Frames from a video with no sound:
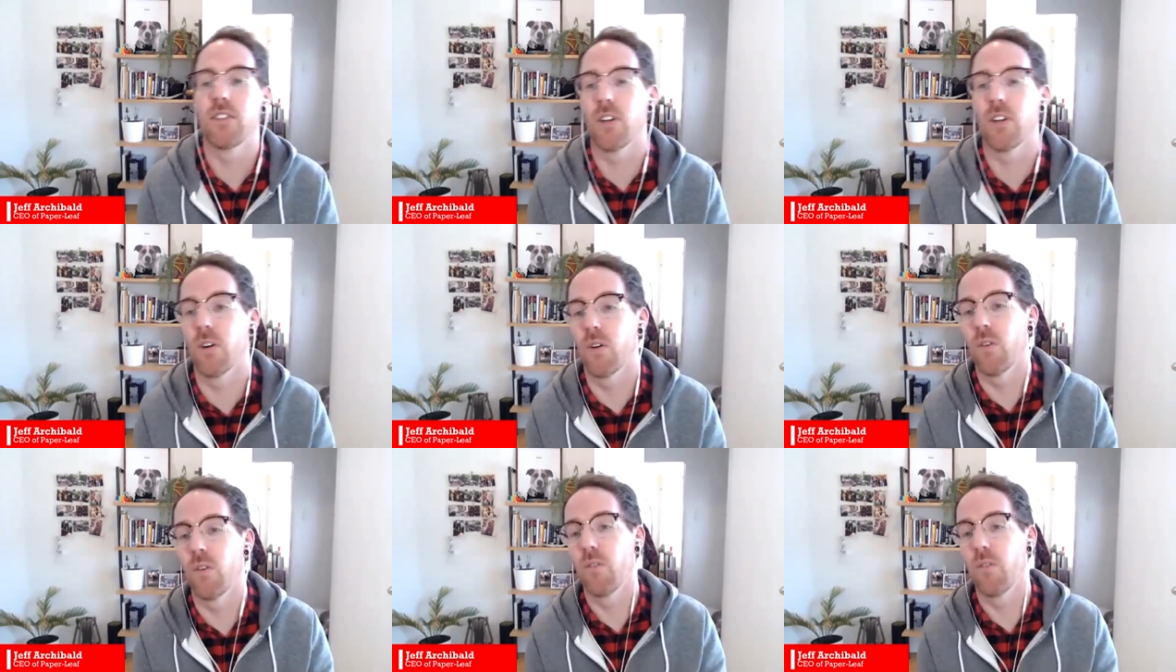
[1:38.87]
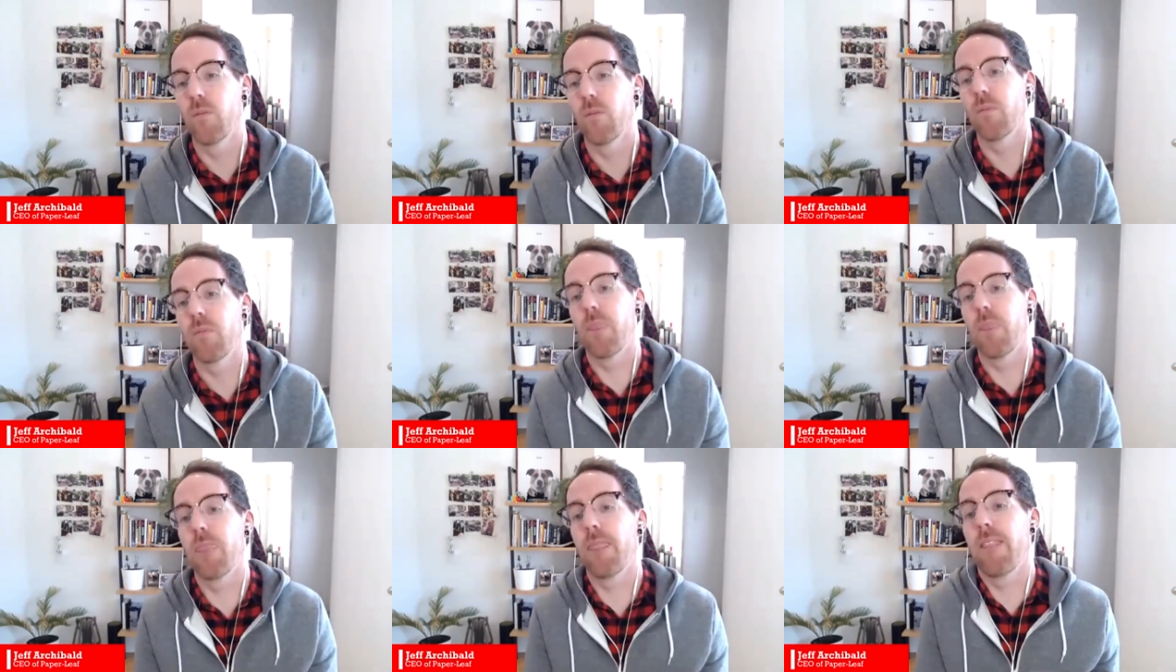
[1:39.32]
So
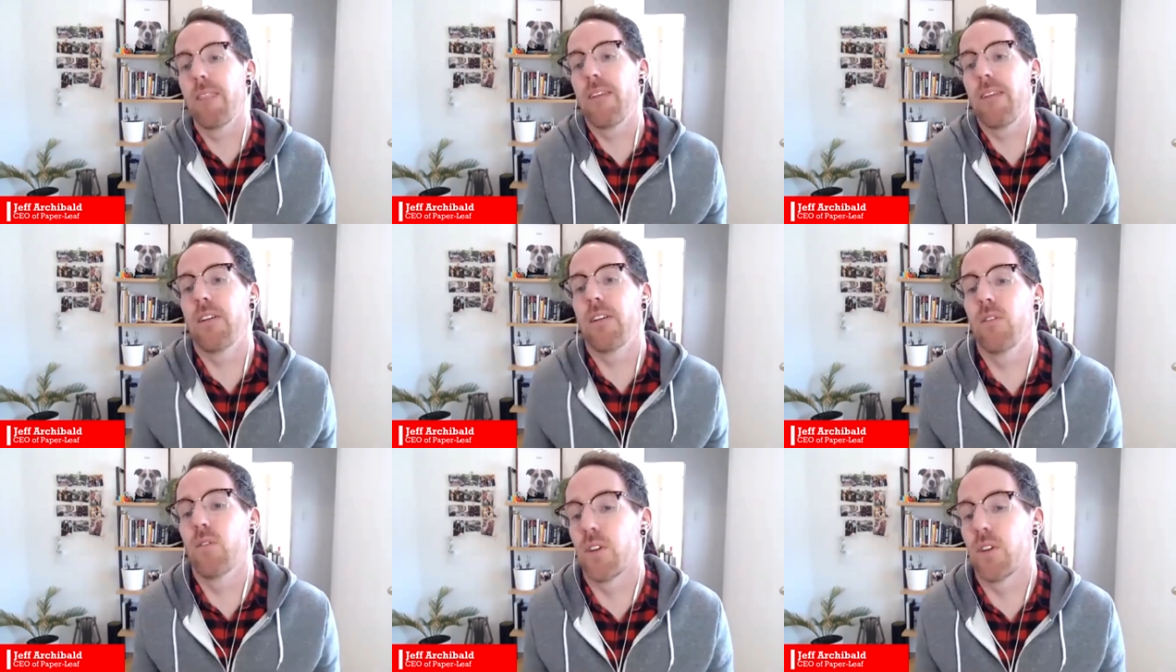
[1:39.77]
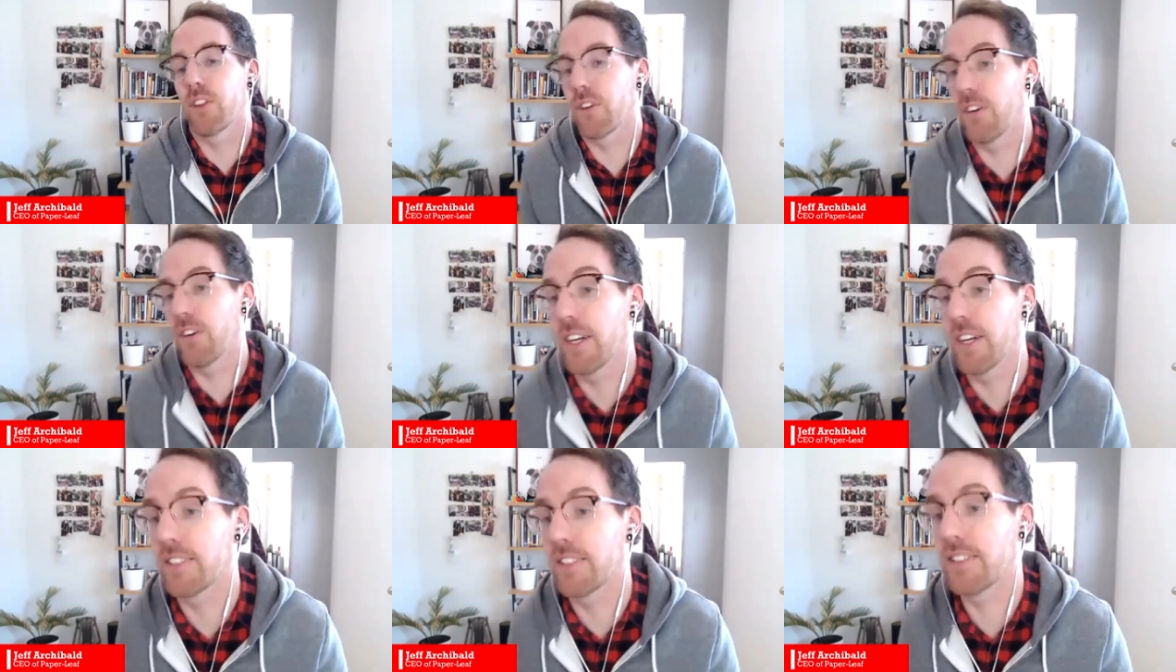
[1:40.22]

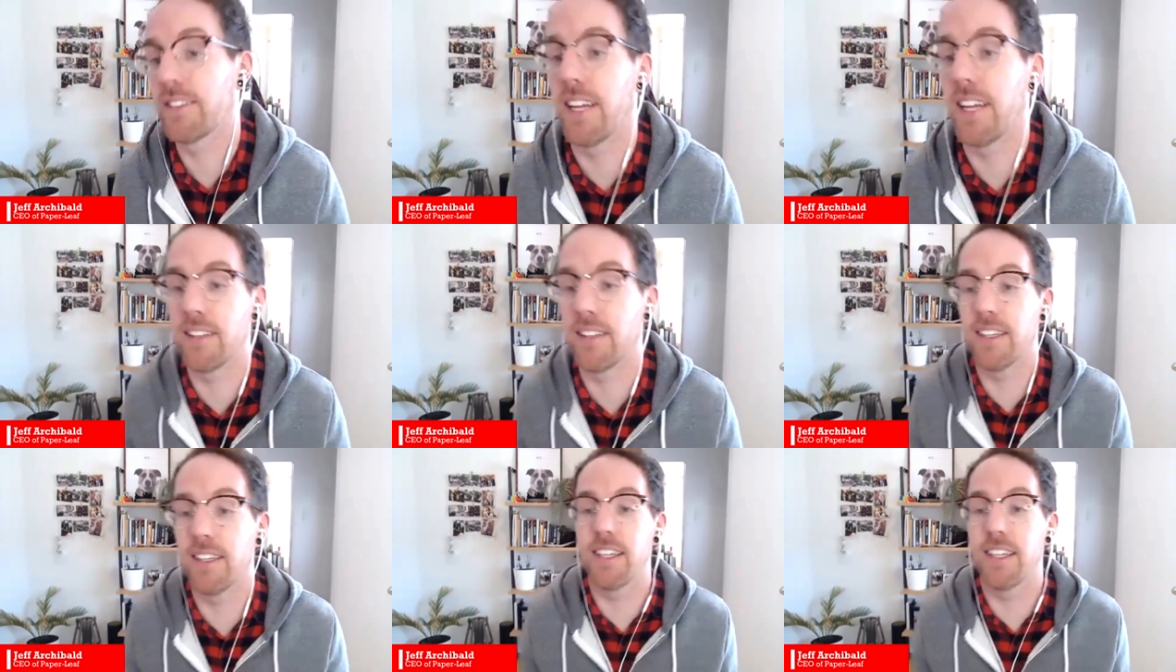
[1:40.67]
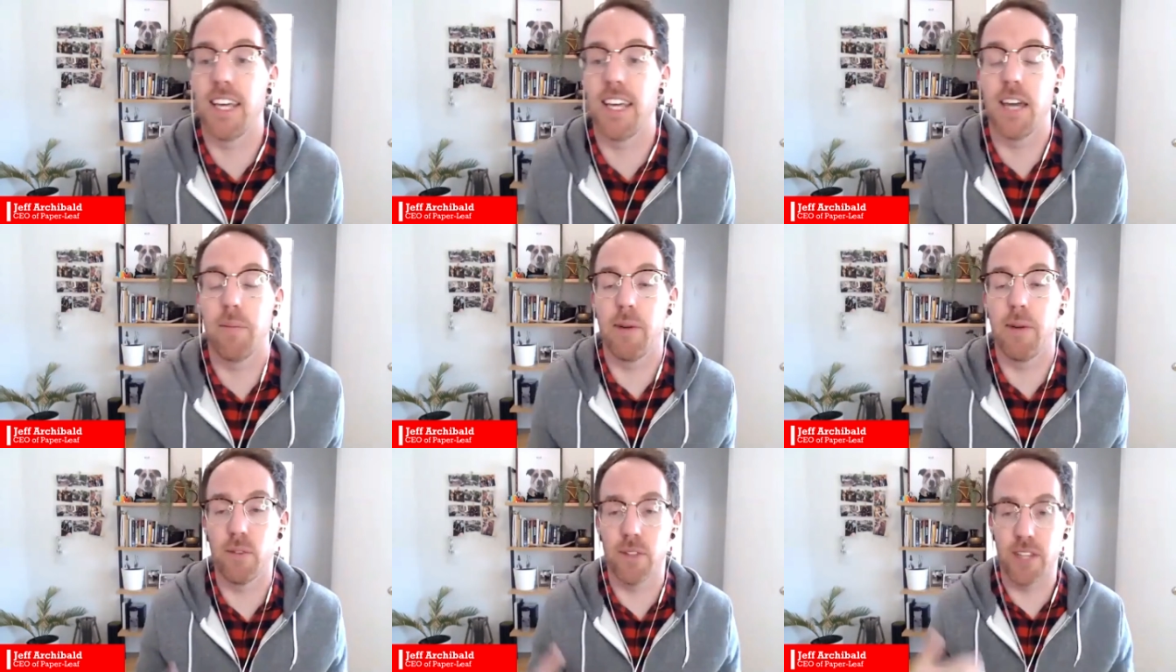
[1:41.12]
with Chris, that he
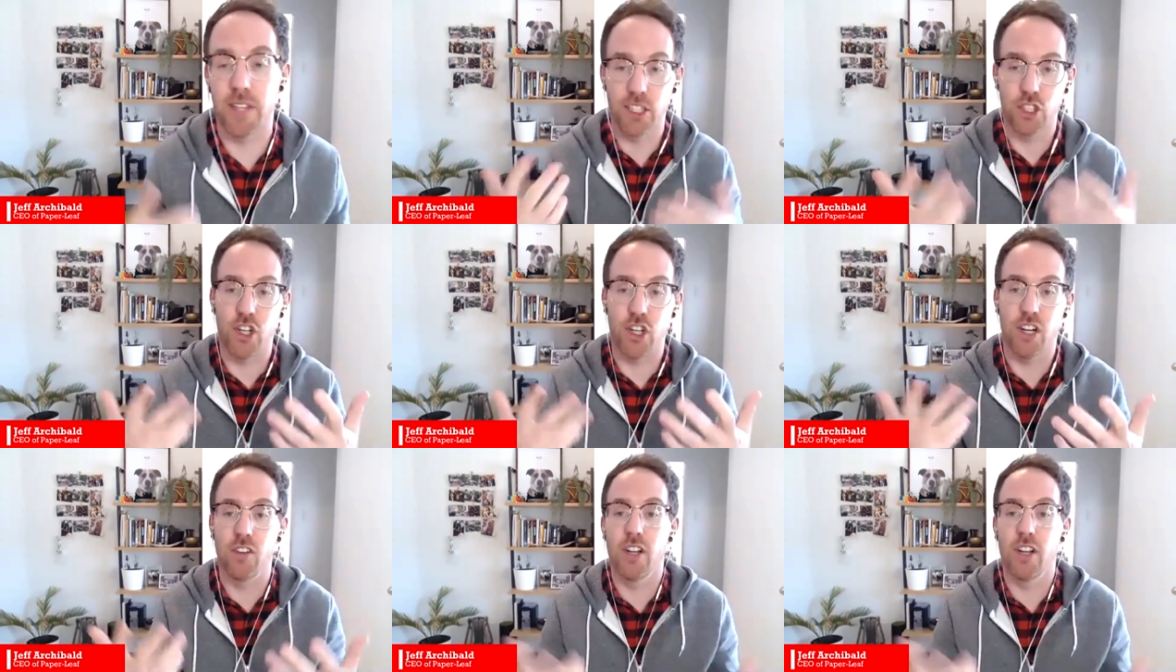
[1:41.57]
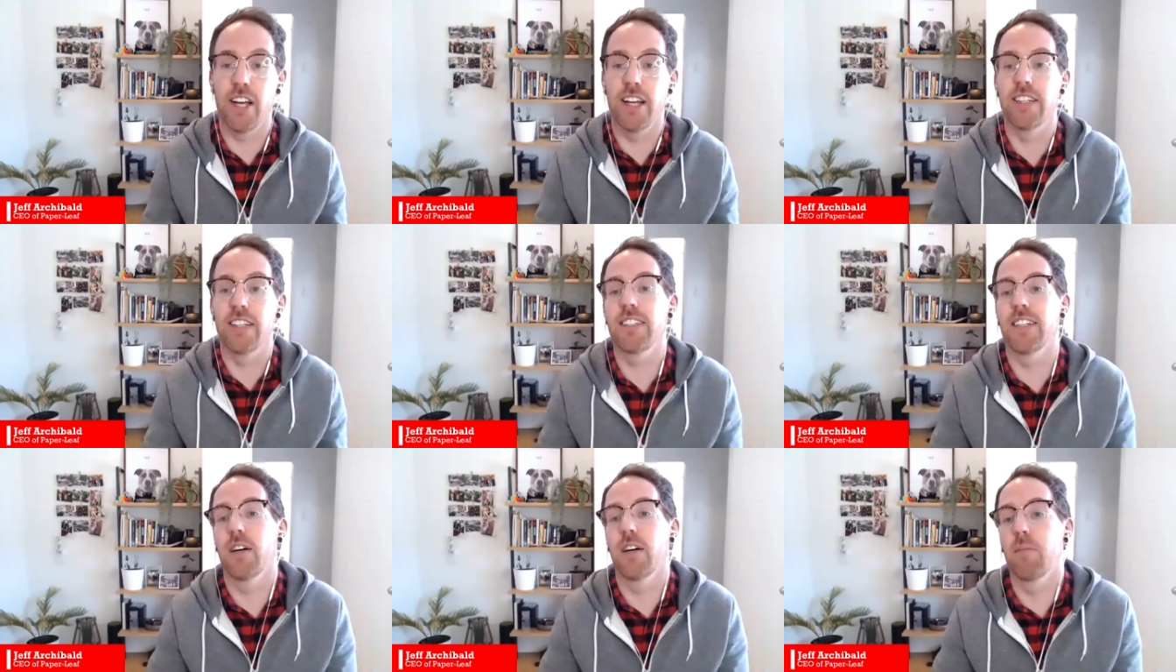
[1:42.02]
came in with that general
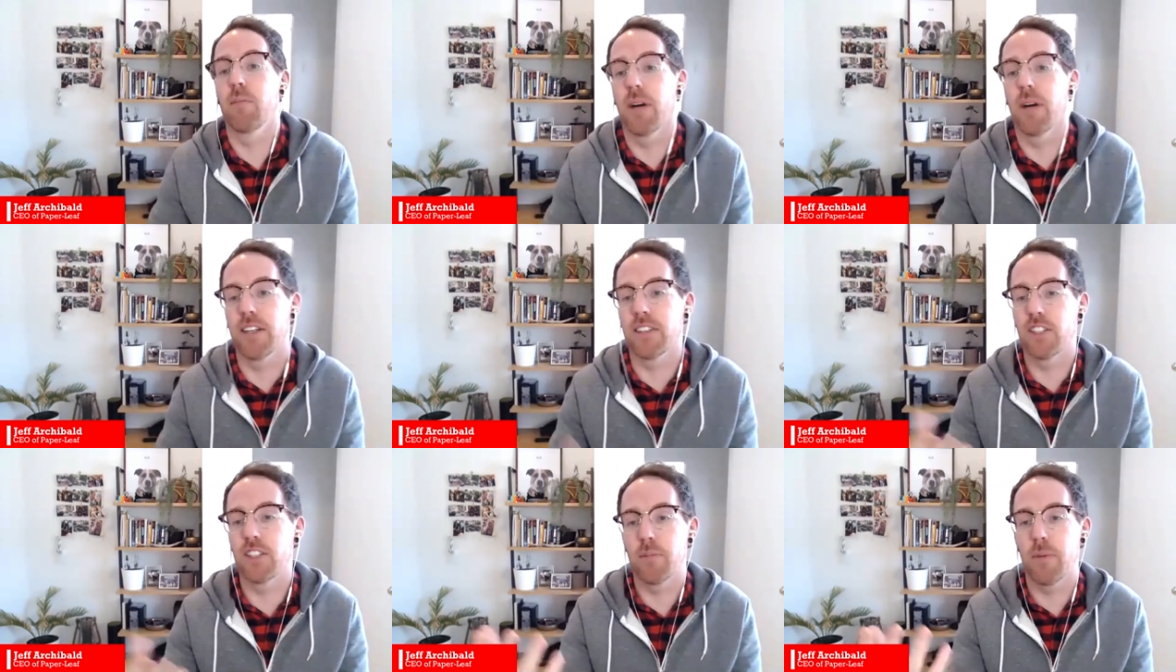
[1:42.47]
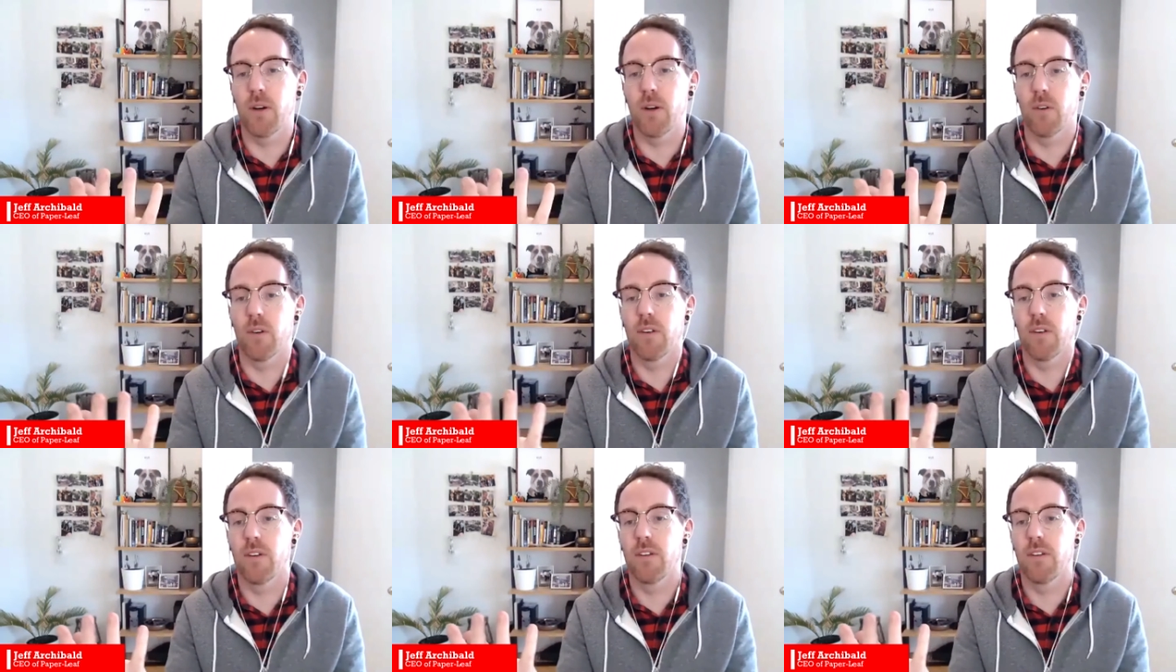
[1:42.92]
idea, but it's about,